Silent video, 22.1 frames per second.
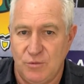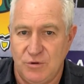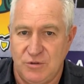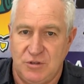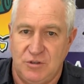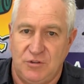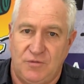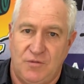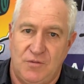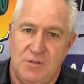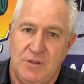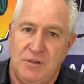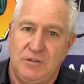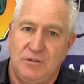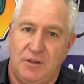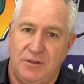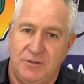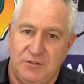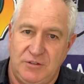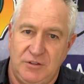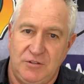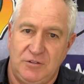which is for things
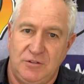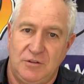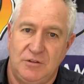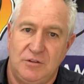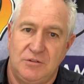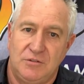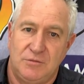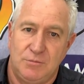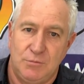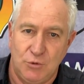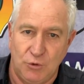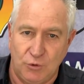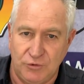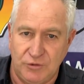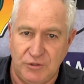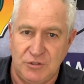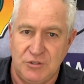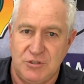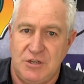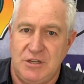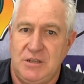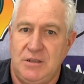like scissors,
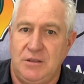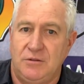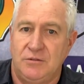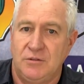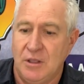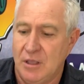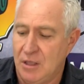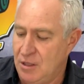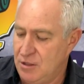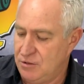mulesing shears,